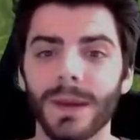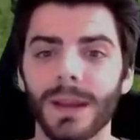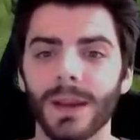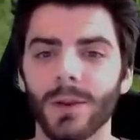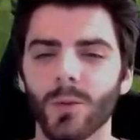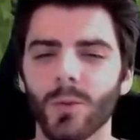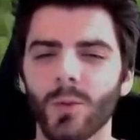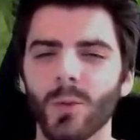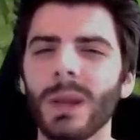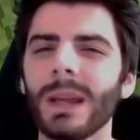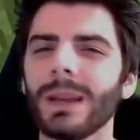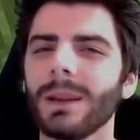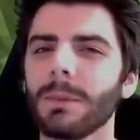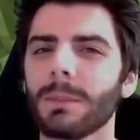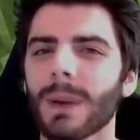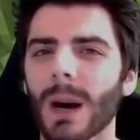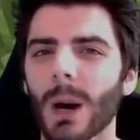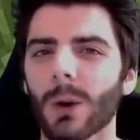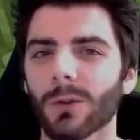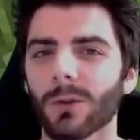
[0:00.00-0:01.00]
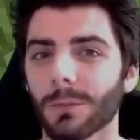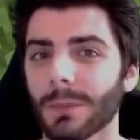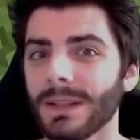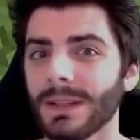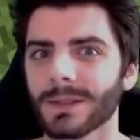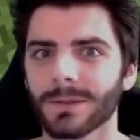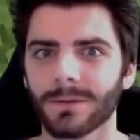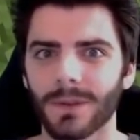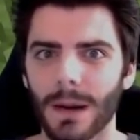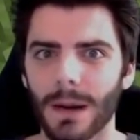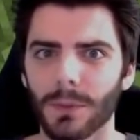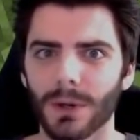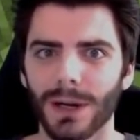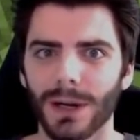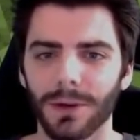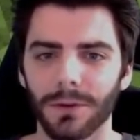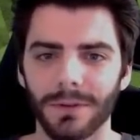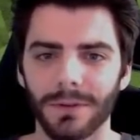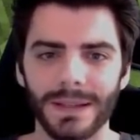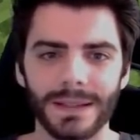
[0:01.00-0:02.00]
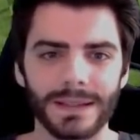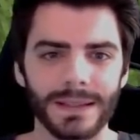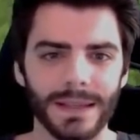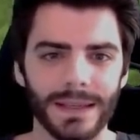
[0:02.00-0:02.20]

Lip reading: a really powerful piece of armor out of it.